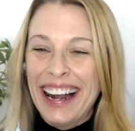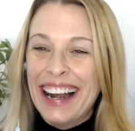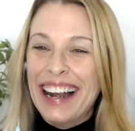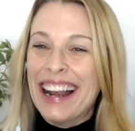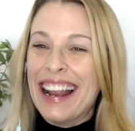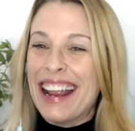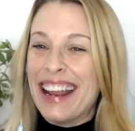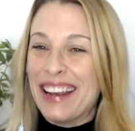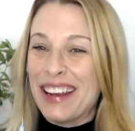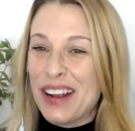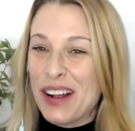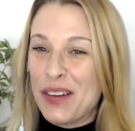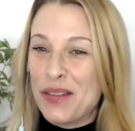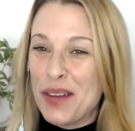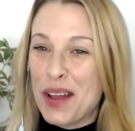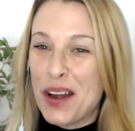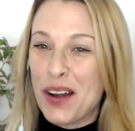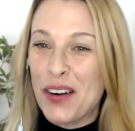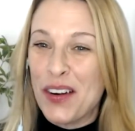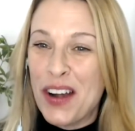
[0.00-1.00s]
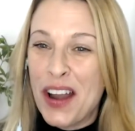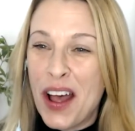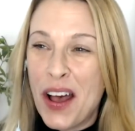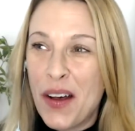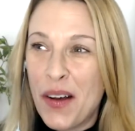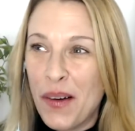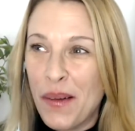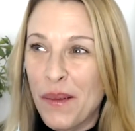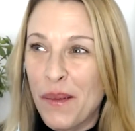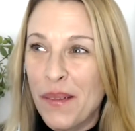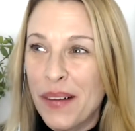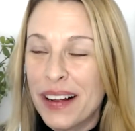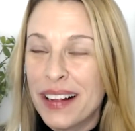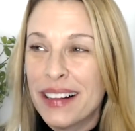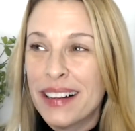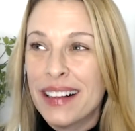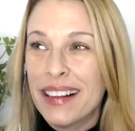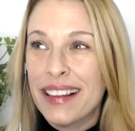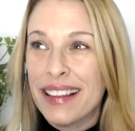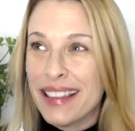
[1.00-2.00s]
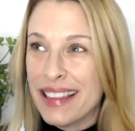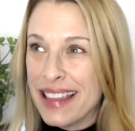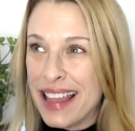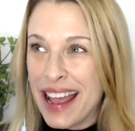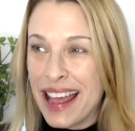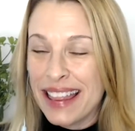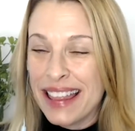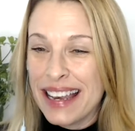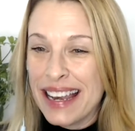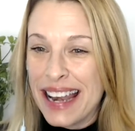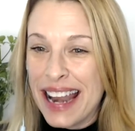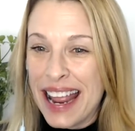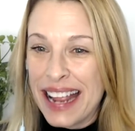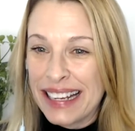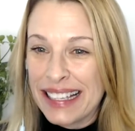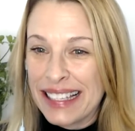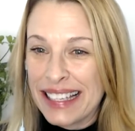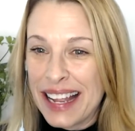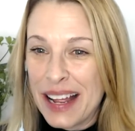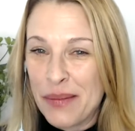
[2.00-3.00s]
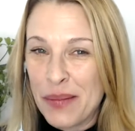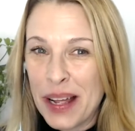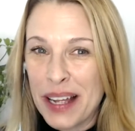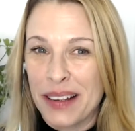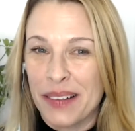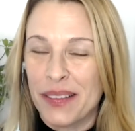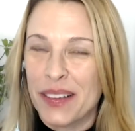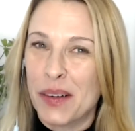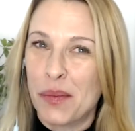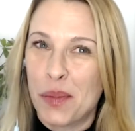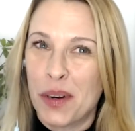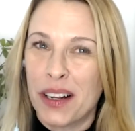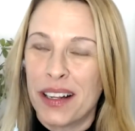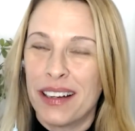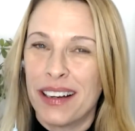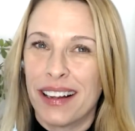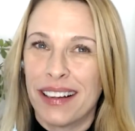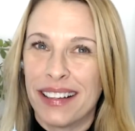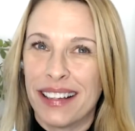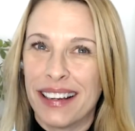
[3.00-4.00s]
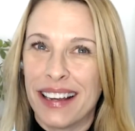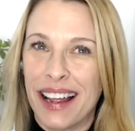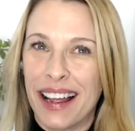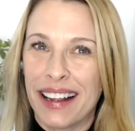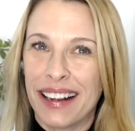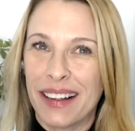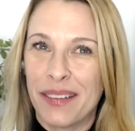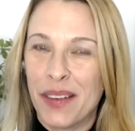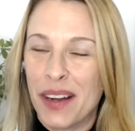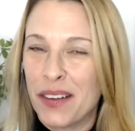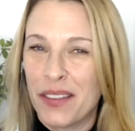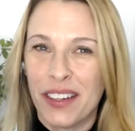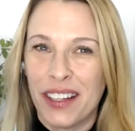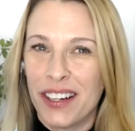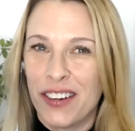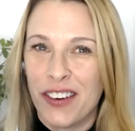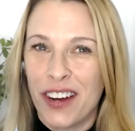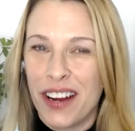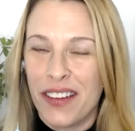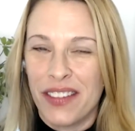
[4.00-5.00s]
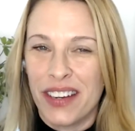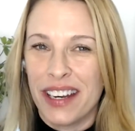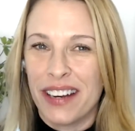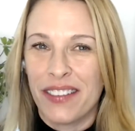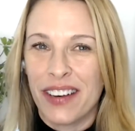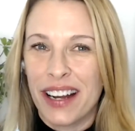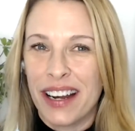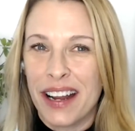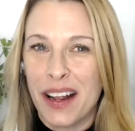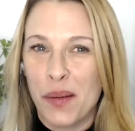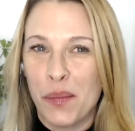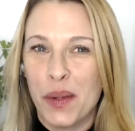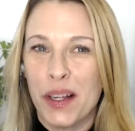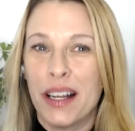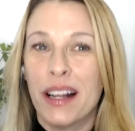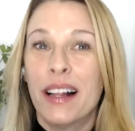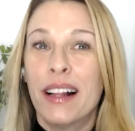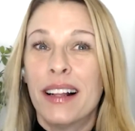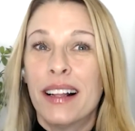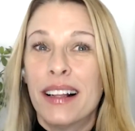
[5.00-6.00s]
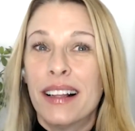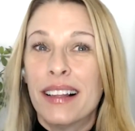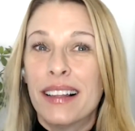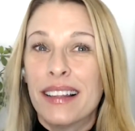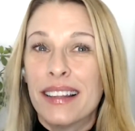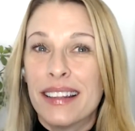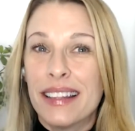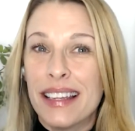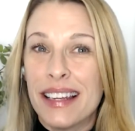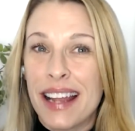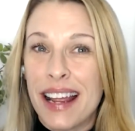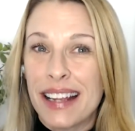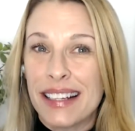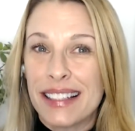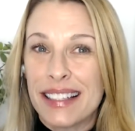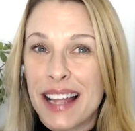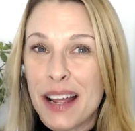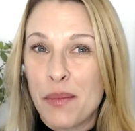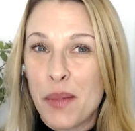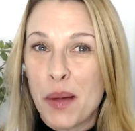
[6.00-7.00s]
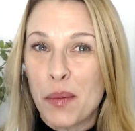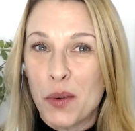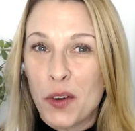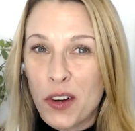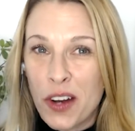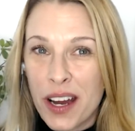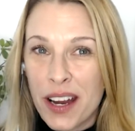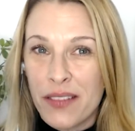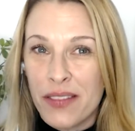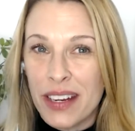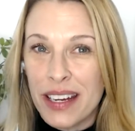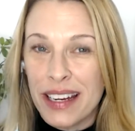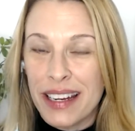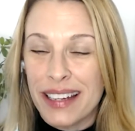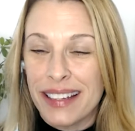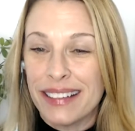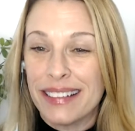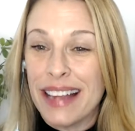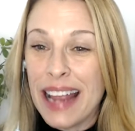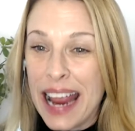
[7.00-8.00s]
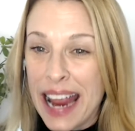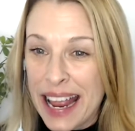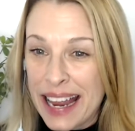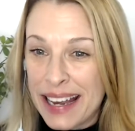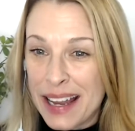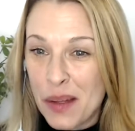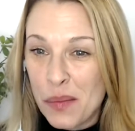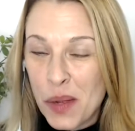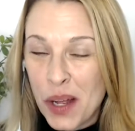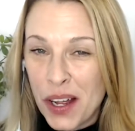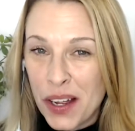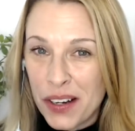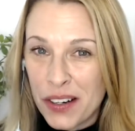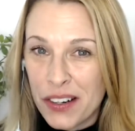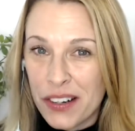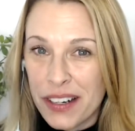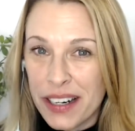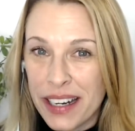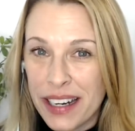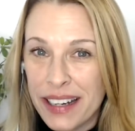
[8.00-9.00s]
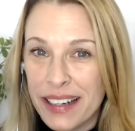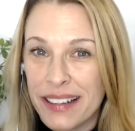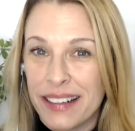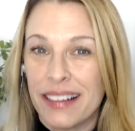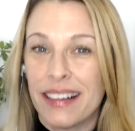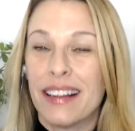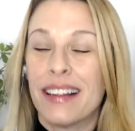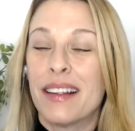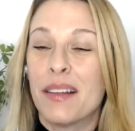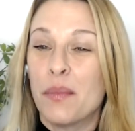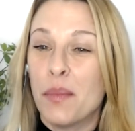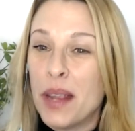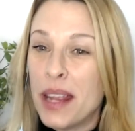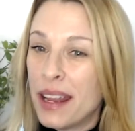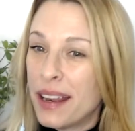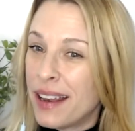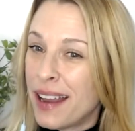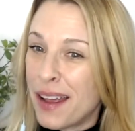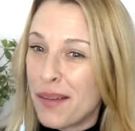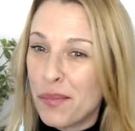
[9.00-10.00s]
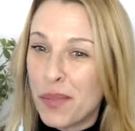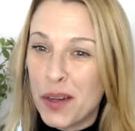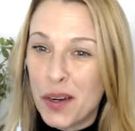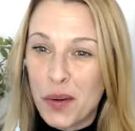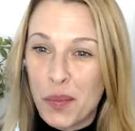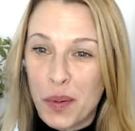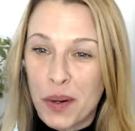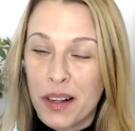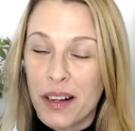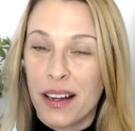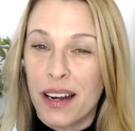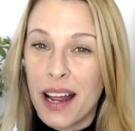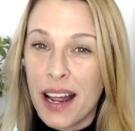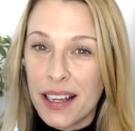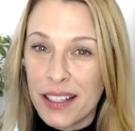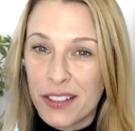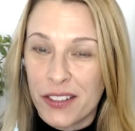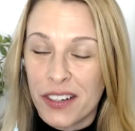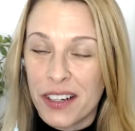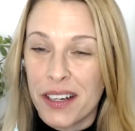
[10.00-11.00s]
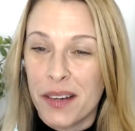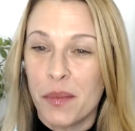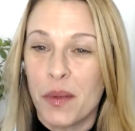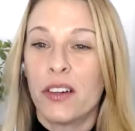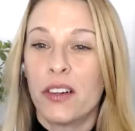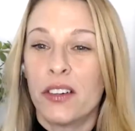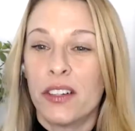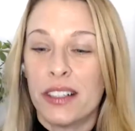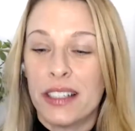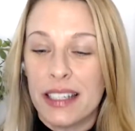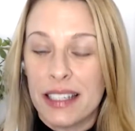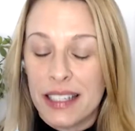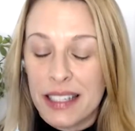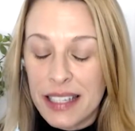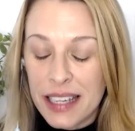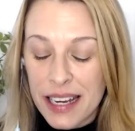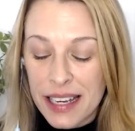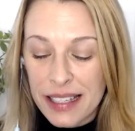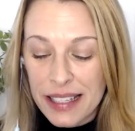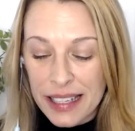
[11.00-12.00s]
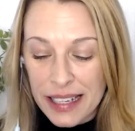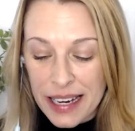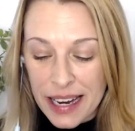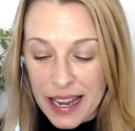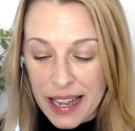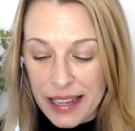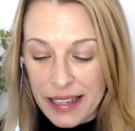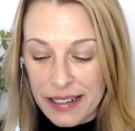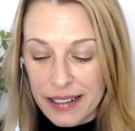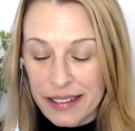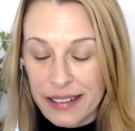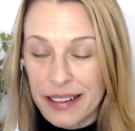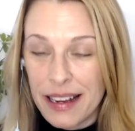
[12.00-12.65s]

And y'all better know that the next time well, probably not tonight. I'm not really craving it right now, but the next time I'm craving it and I'm hungry, me and that butter pecan ice cream are going to sit together.